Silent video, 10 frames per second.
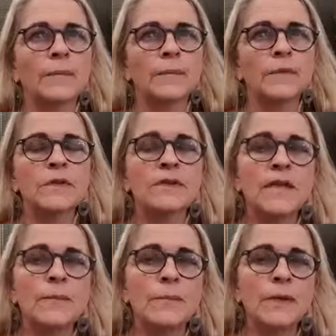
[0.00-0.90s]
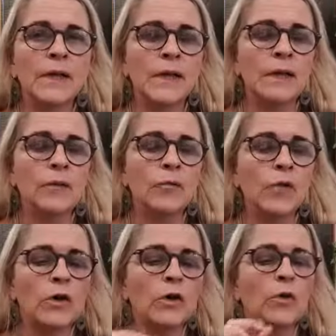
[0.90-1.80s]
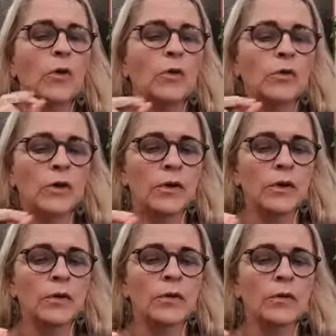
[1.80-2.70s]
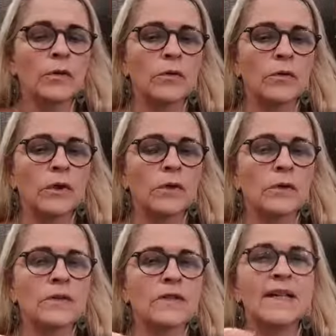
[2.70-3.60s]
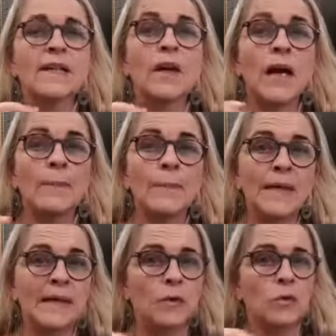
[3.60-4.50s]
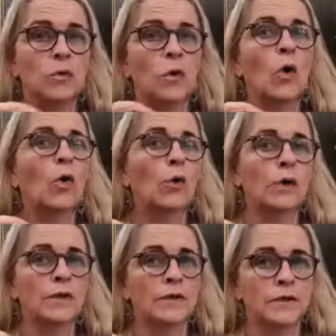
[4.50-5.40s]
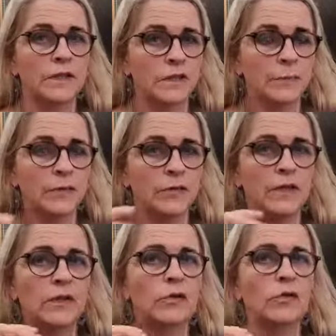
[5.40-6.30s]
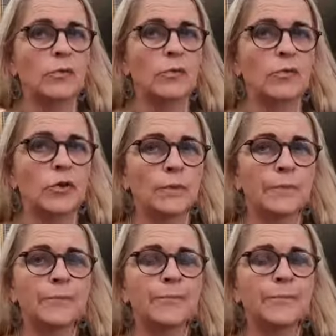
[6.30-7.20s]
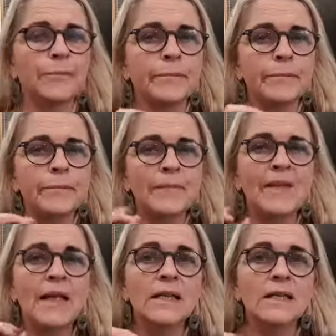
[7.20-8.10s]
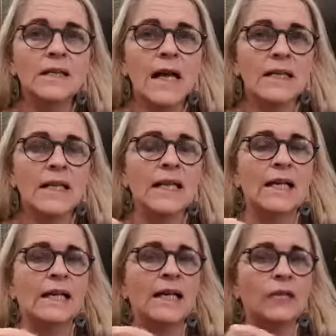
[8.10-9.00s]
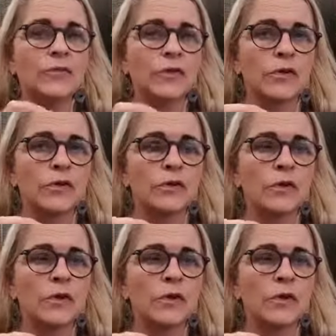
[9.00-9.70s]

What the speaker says: simply work on the umbilical cord that's between the two of you, and start healing that first.